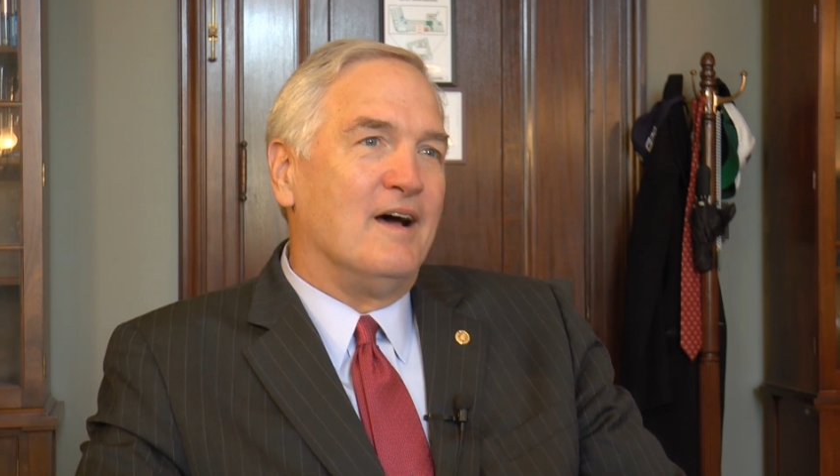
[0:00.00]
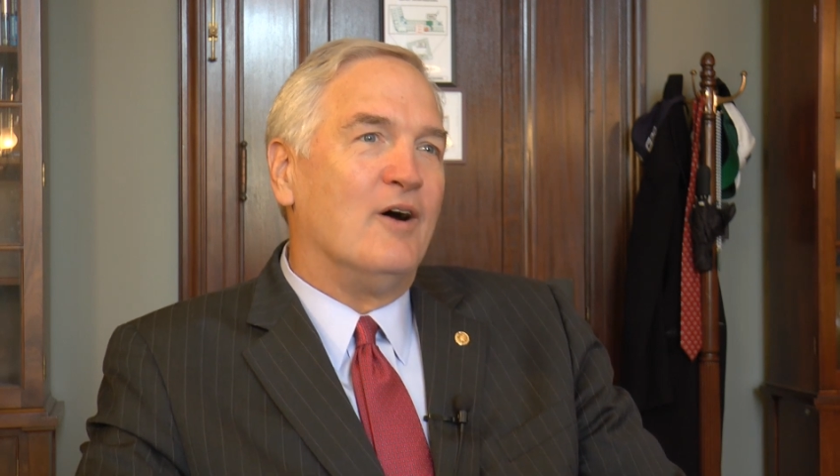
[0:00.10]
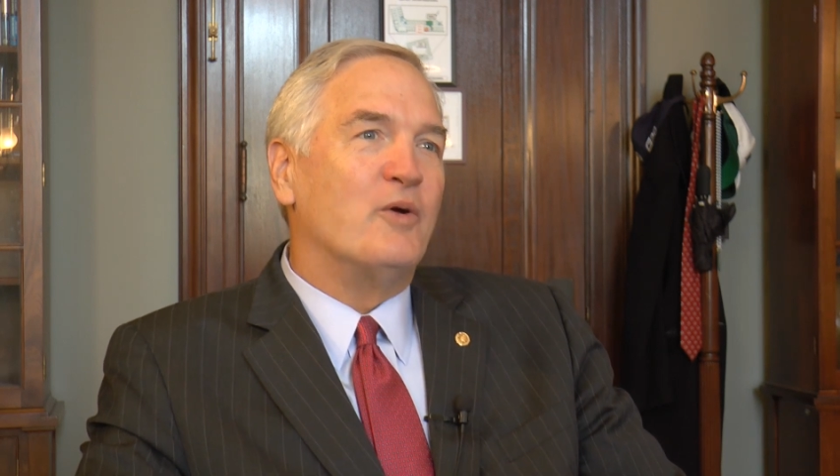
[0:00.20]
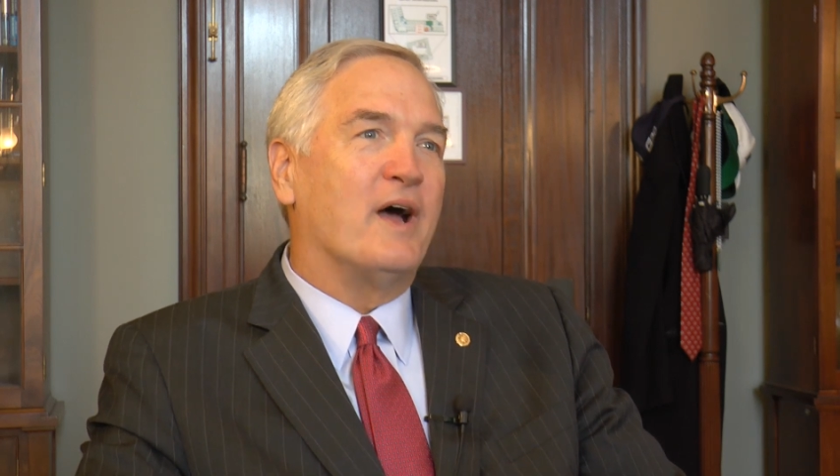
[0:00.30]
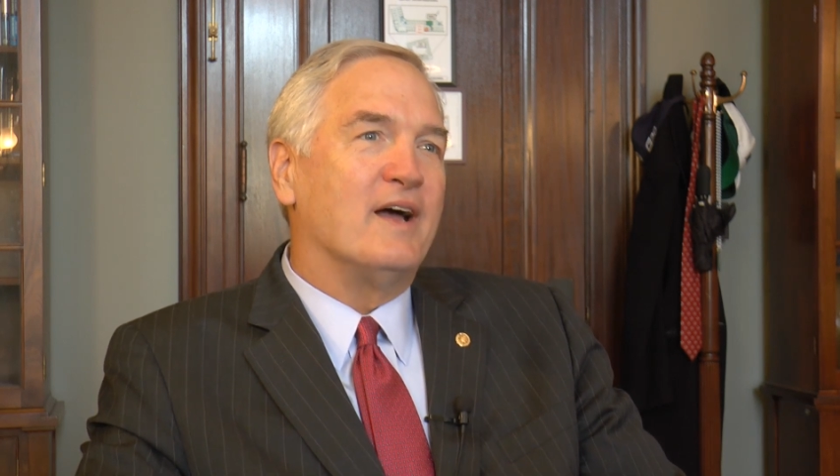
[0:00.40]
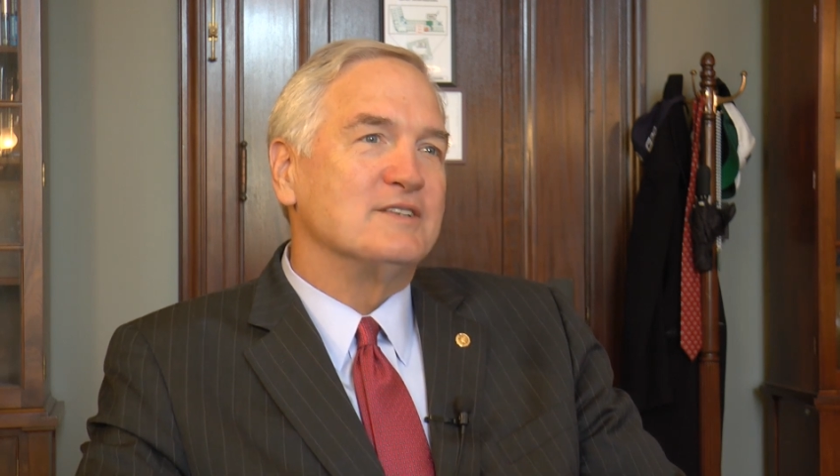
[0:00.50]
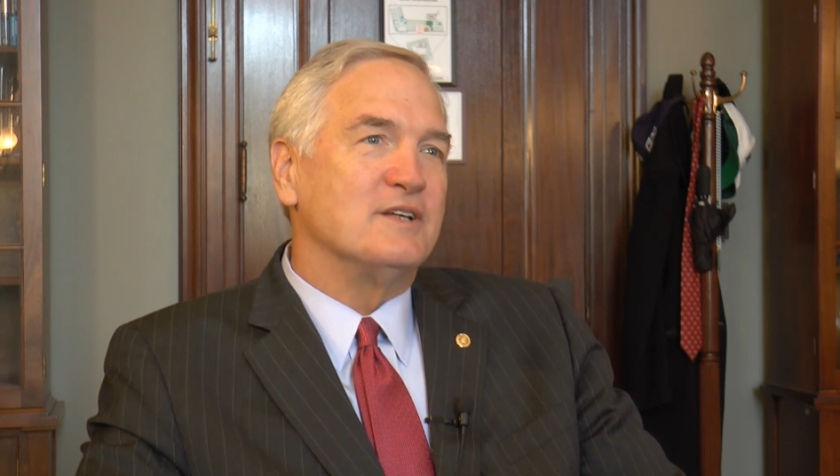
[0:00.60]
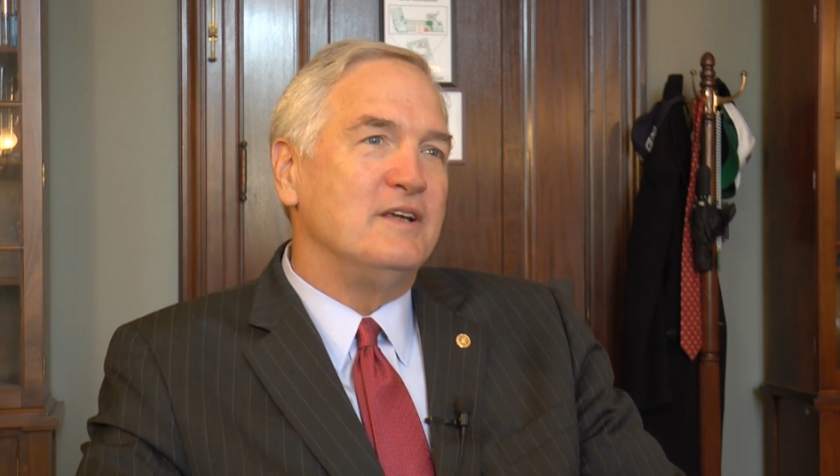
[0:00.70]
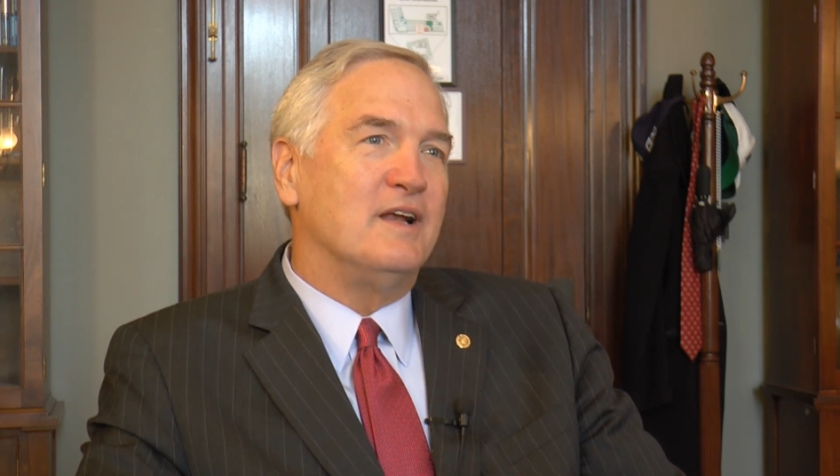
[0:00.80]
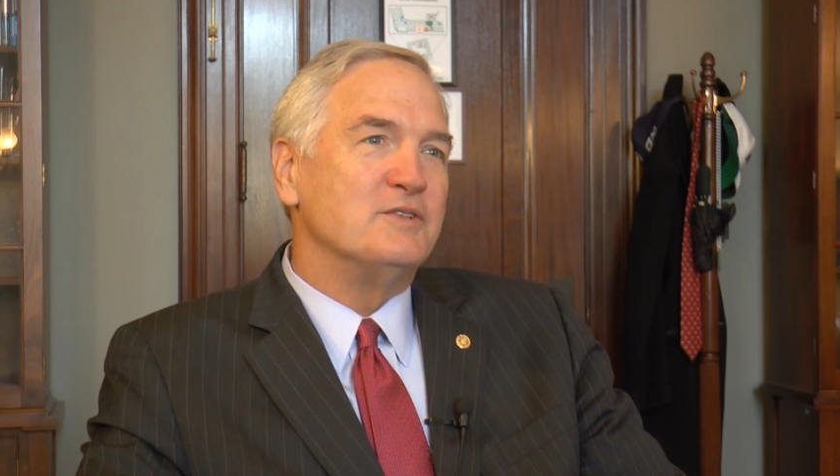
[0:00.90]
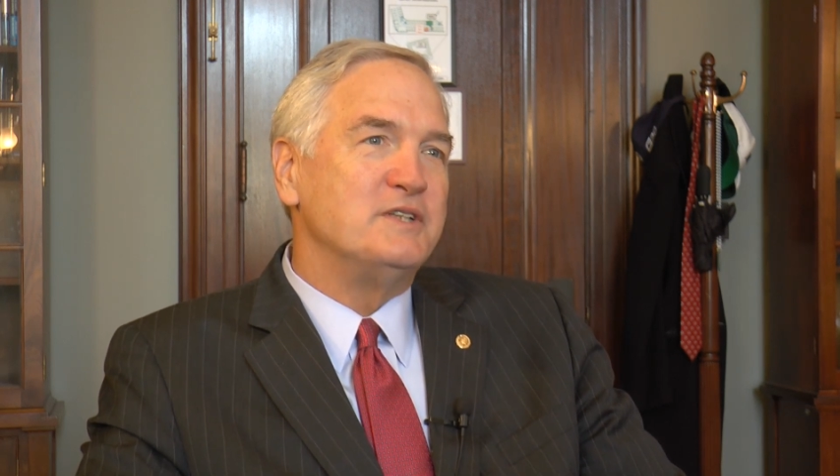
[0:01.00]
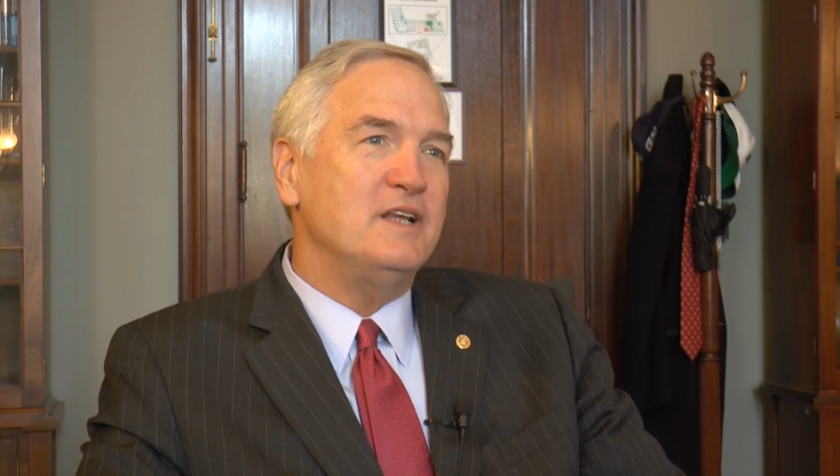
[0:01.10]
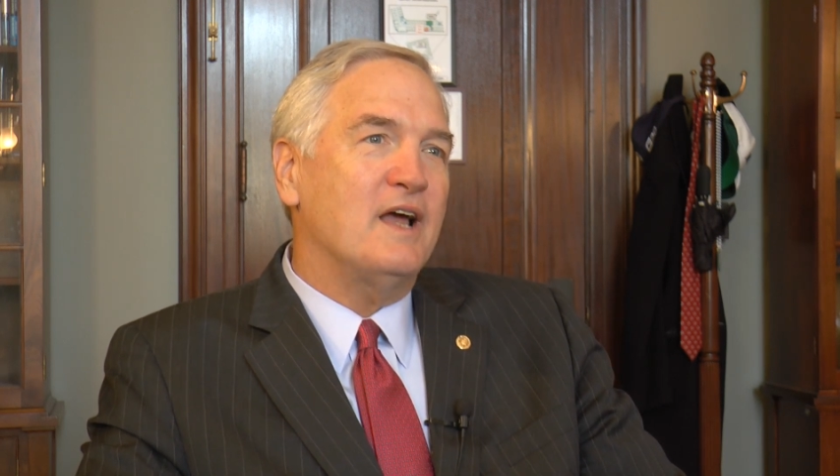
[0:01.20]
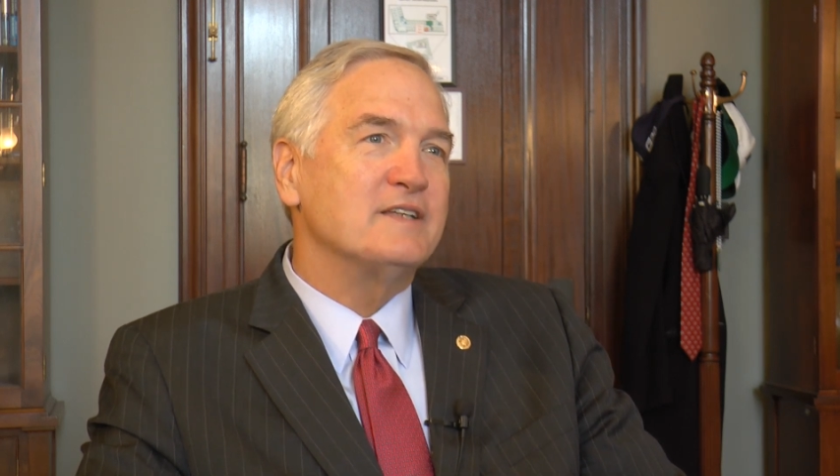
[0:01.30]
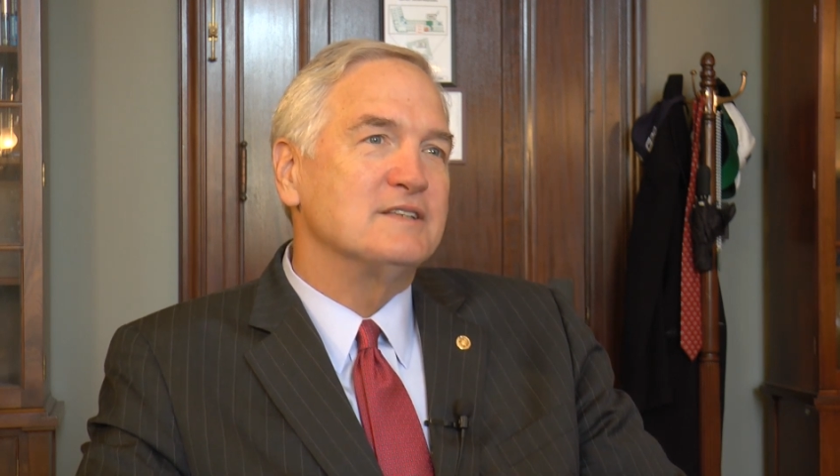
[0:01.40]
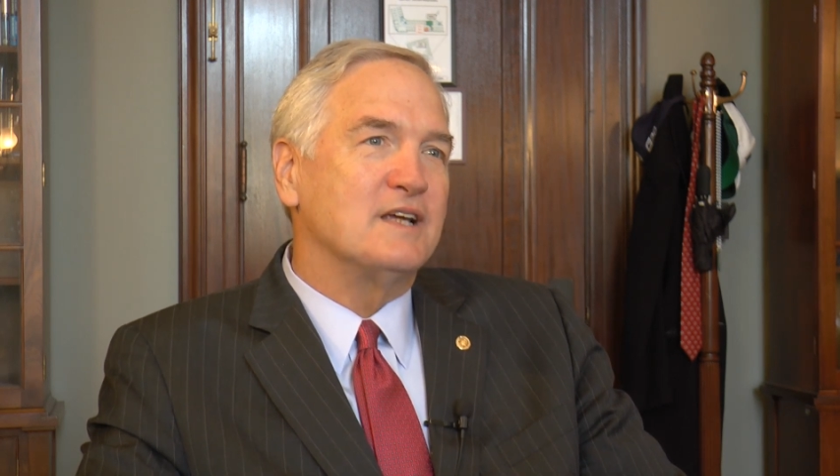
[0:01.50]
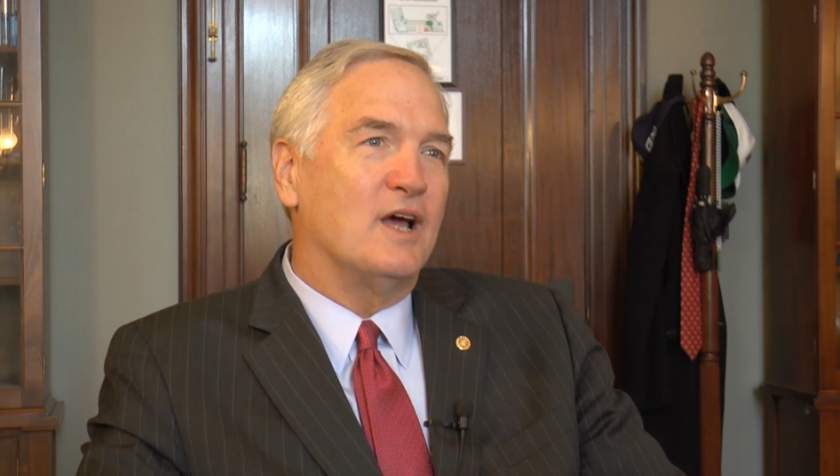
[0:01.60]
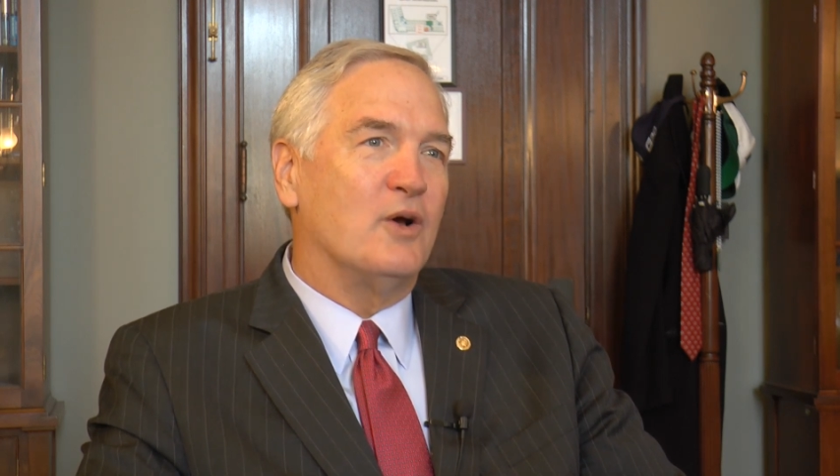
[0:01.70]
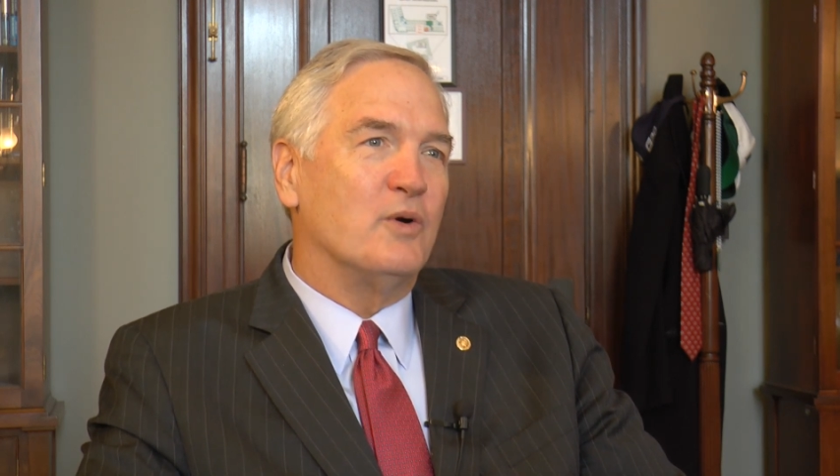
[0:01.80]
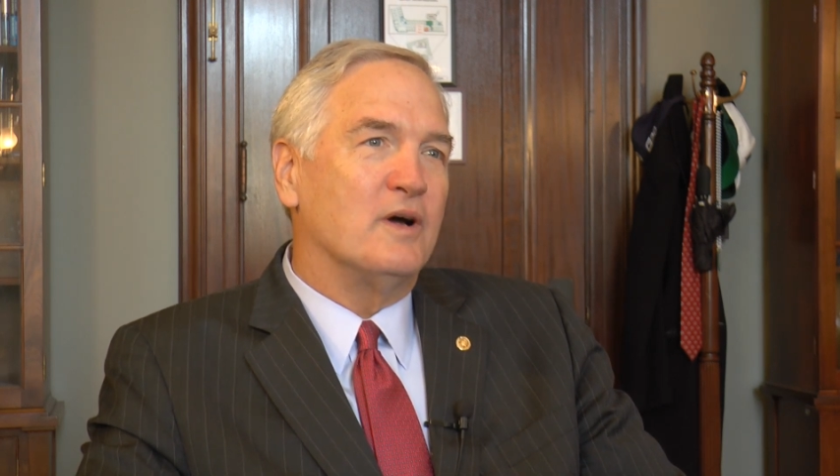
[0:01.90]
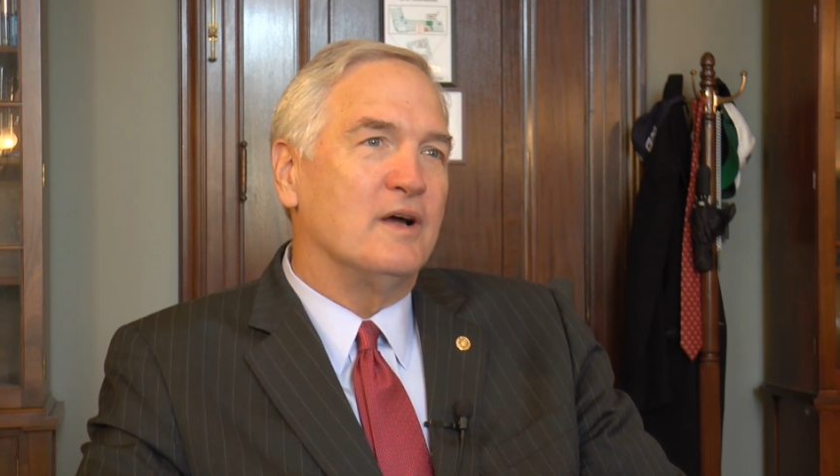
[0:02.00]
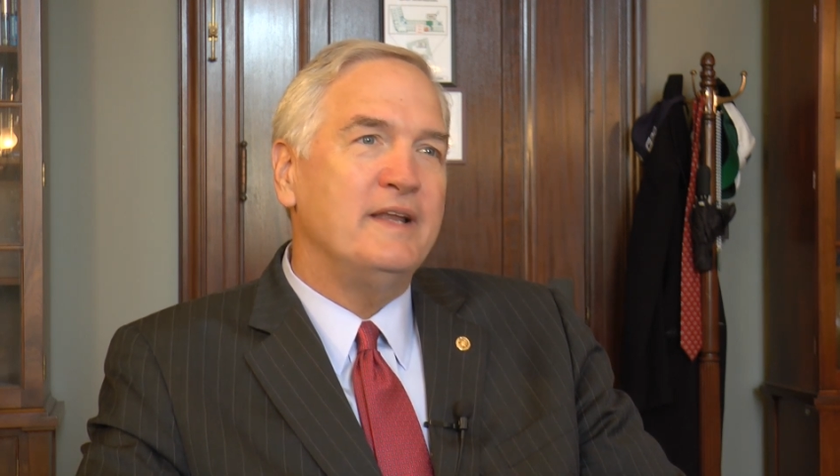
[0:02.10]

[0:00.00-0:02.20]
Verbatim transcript: Oh gosh, you know, she likes to go uh,